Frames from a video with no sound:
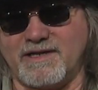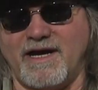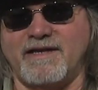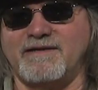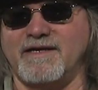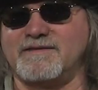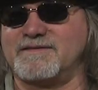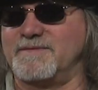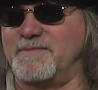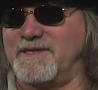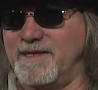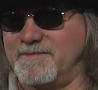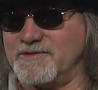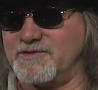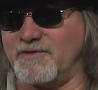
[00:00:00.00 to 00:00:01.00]
I did some
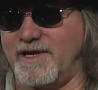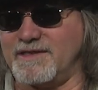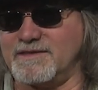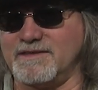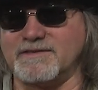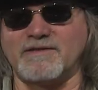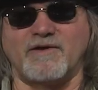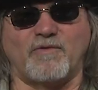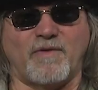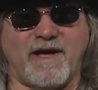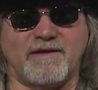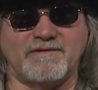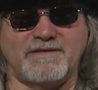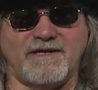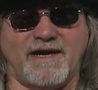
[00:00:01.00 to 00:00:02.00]
demonstrations
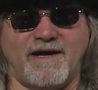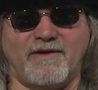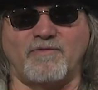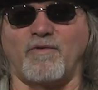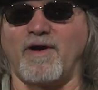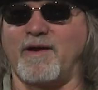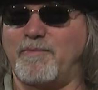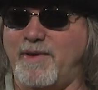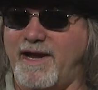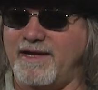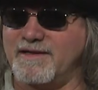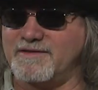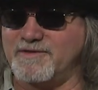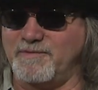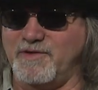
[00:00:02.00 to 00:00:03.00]
around town where I
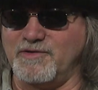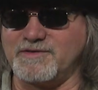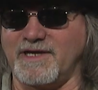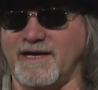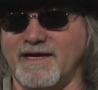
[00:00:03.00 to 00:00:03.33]
painted to music.